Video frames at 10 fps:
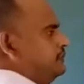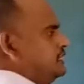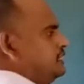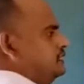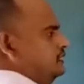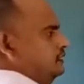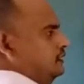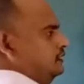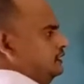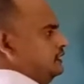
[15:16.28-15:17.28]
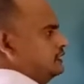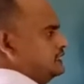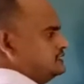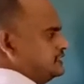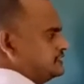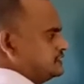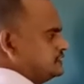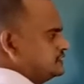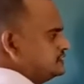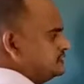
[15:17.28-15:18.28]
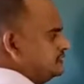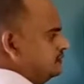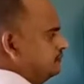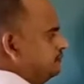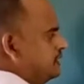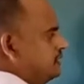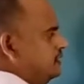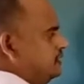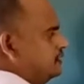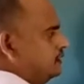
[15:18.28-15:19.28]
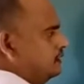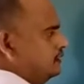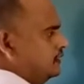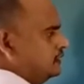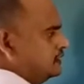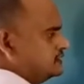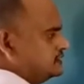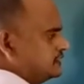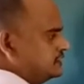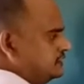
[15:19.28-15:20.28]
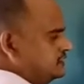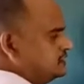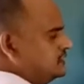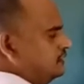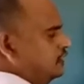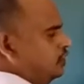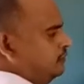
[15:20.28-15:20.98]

B intersection C. B intersection C.